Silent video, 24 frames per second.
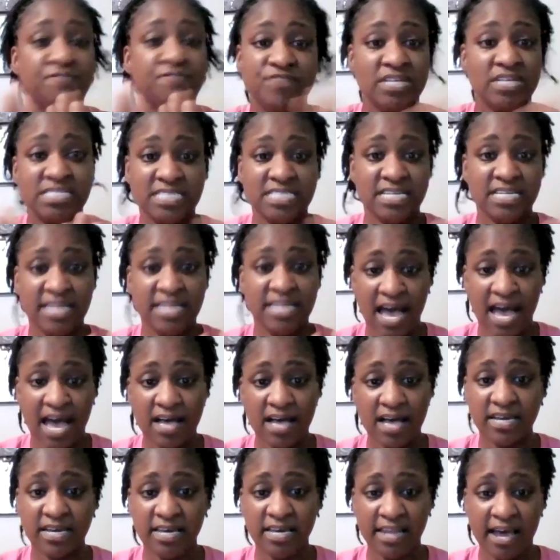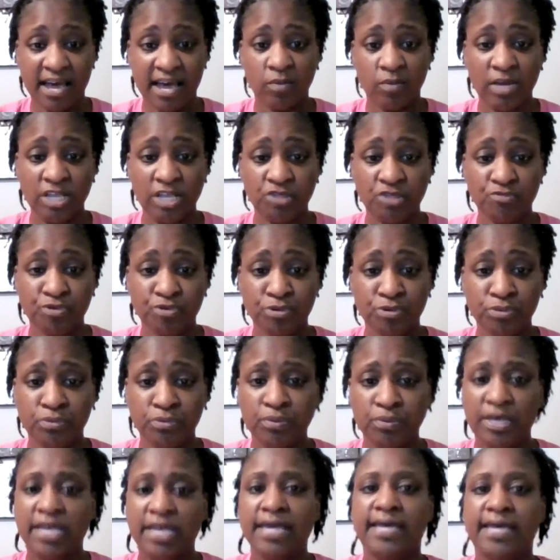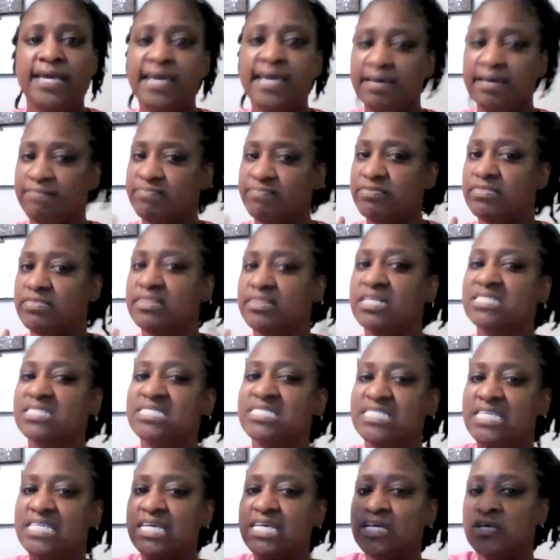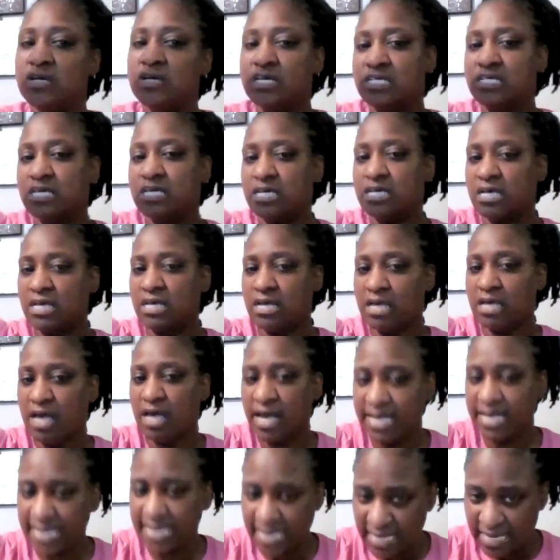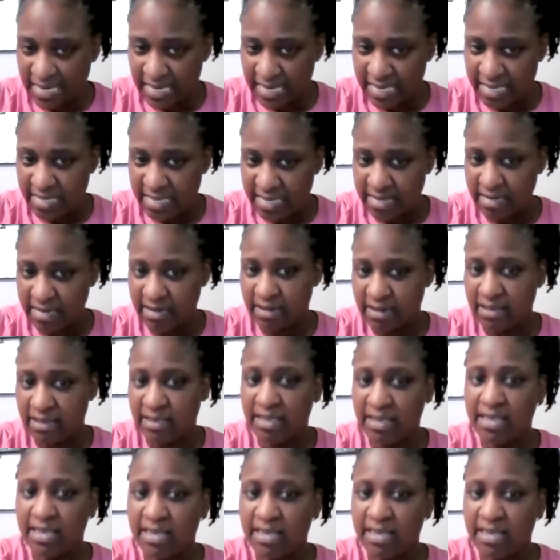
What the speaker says: If it did not cut all the way through, hit the C again.